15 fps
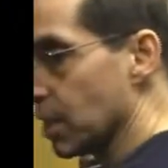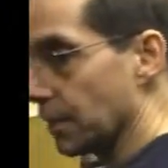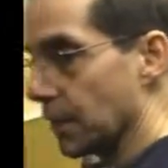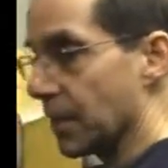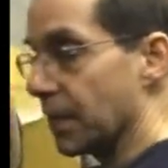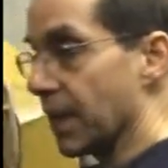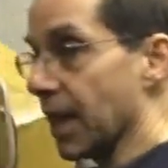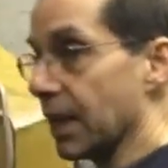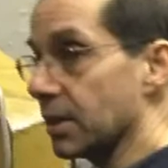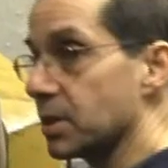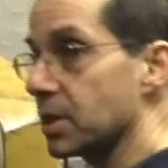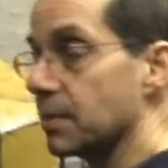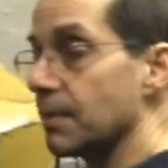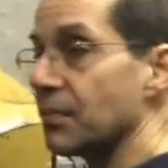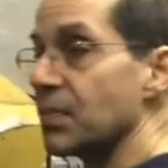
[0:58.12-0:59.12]
different
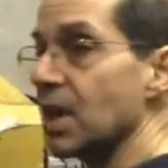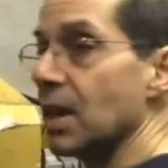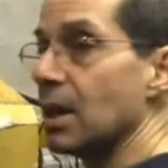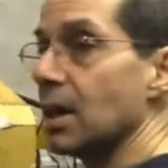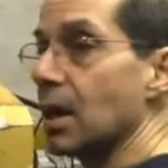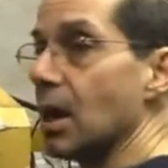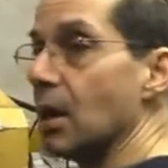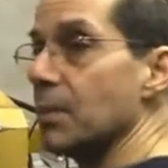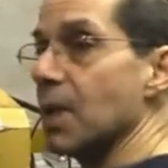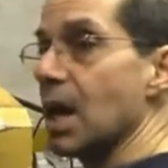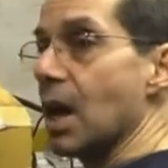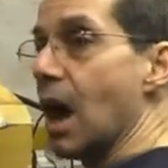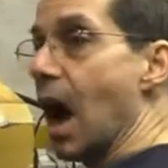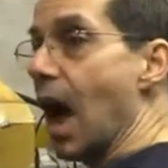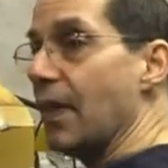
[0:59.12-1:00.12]
things.
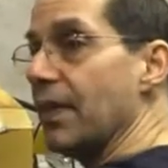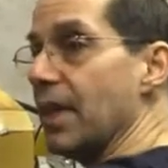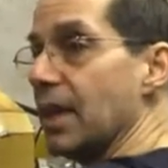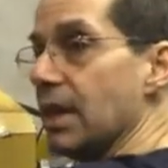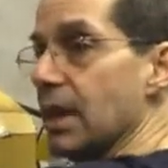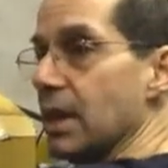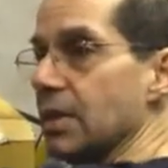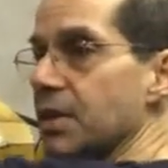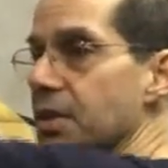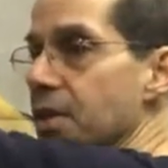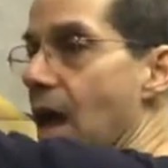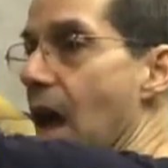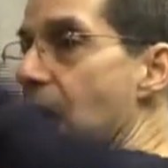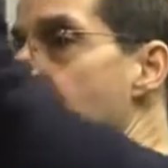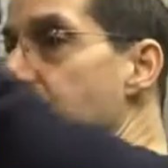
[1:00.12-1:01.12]
On the
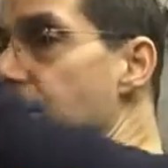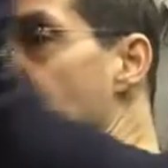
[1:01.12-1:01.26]
inside of